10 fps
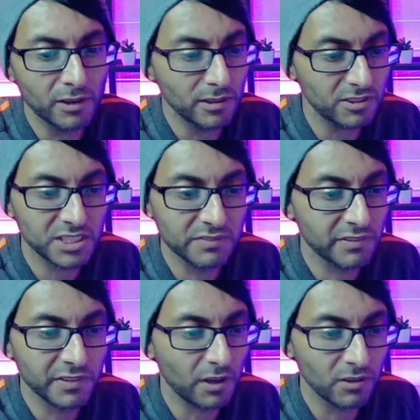lots of
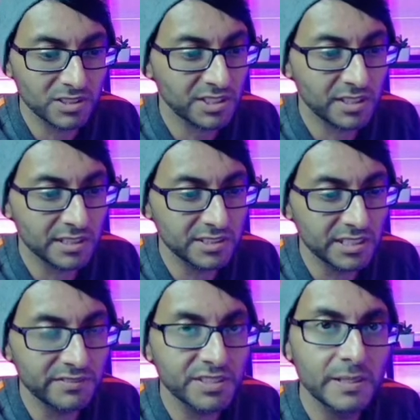other
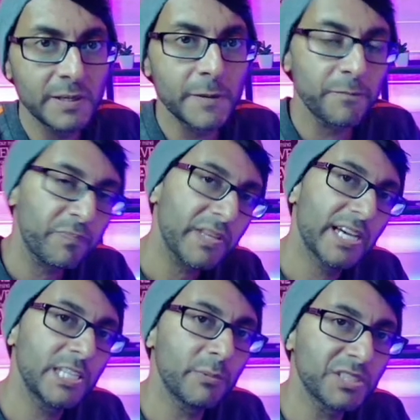alternatives,
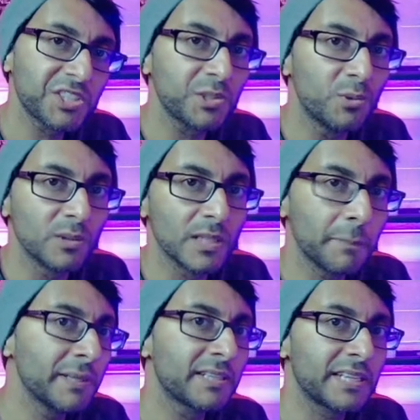and you install a
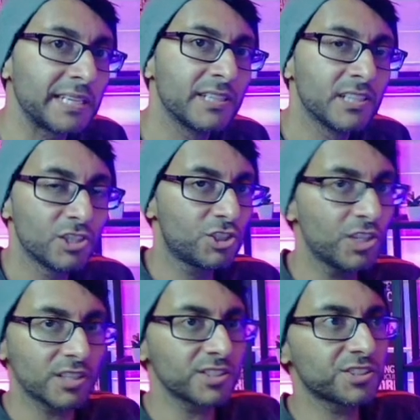plugin
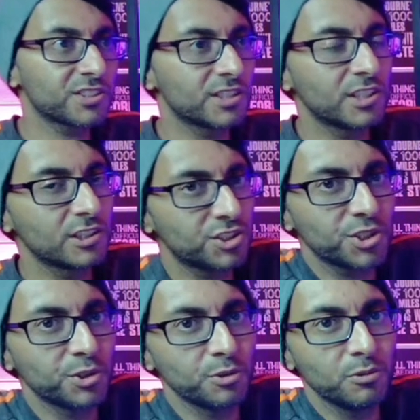just
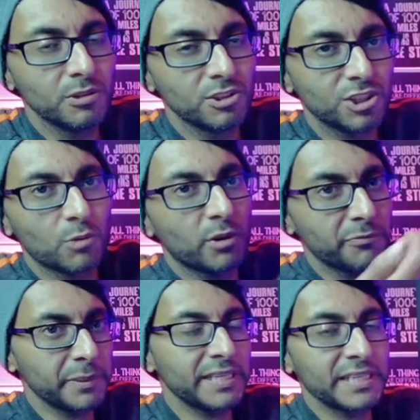to show off
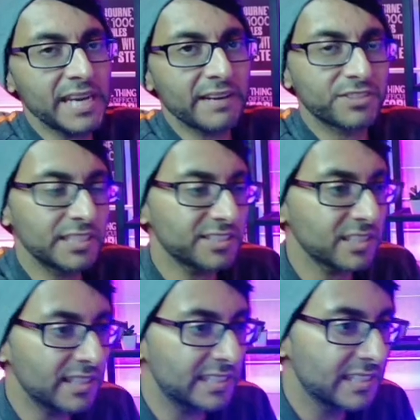PDFs. And it's
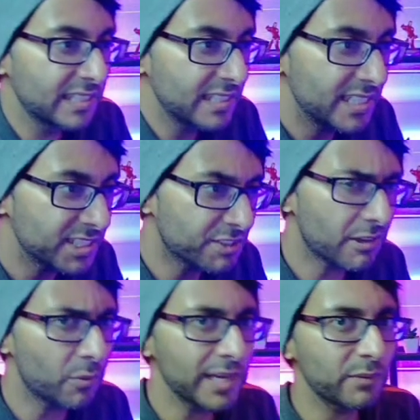like, is there a
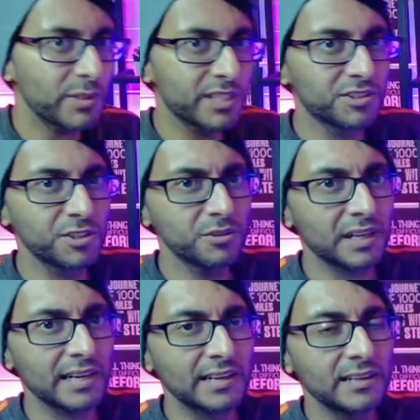way we could do
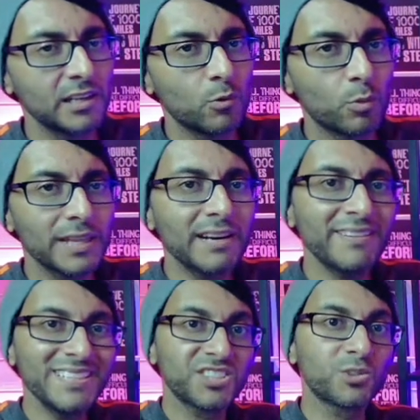that without
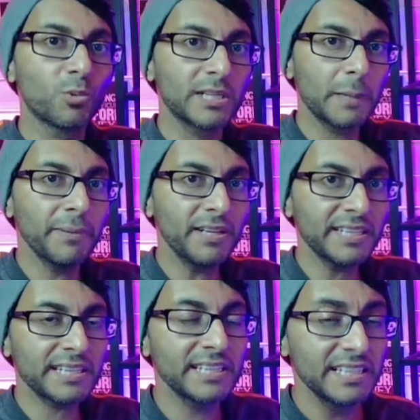installing a
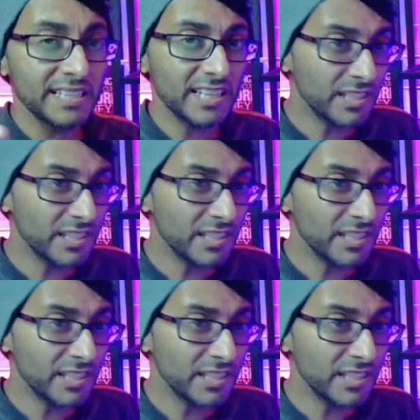plugin? And